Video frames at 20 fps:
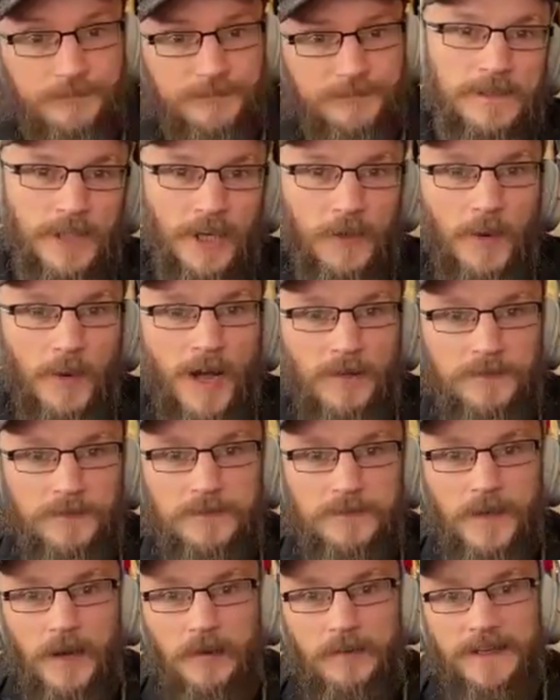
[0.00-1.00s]
So
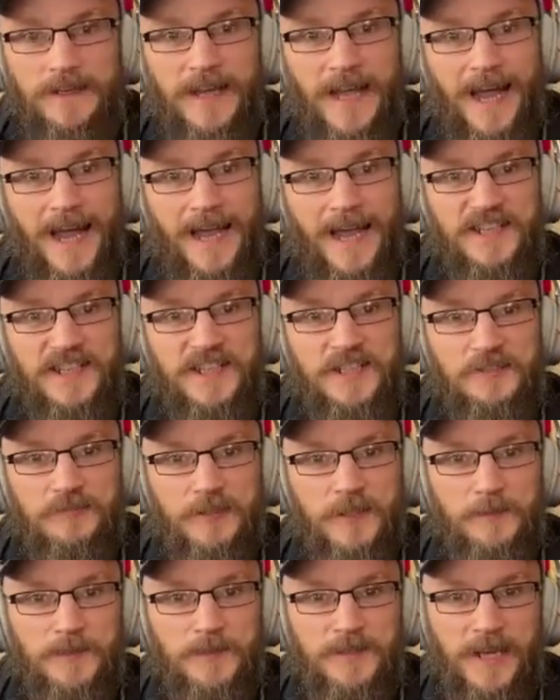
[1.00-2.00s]
after firing at and
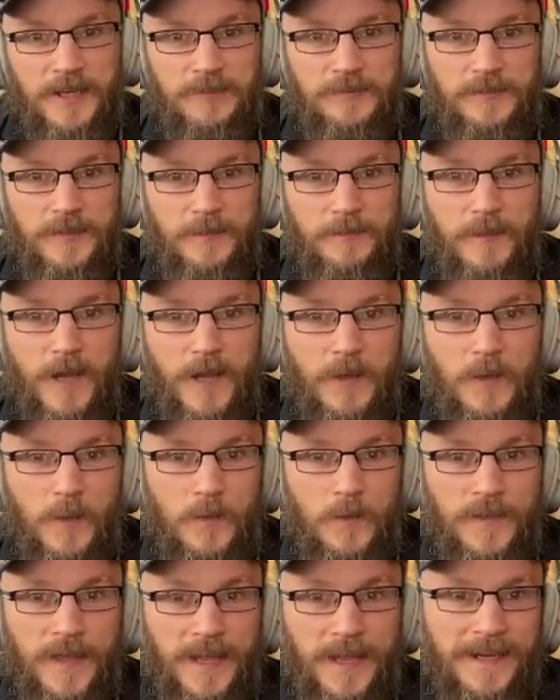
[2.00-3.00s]
injuring a pedestrian,
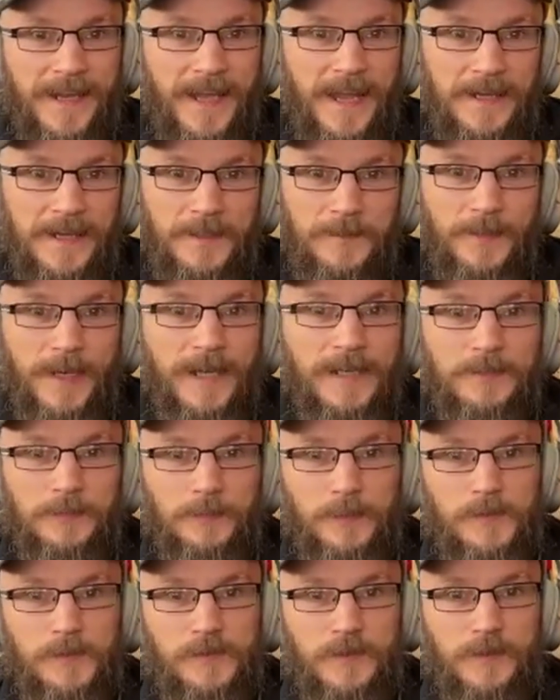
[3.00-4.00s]
Michael then headed back
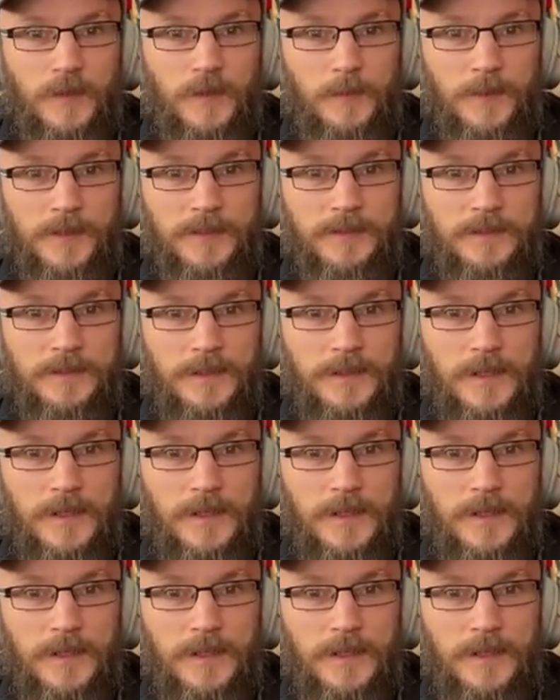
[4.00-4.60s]
towards the common.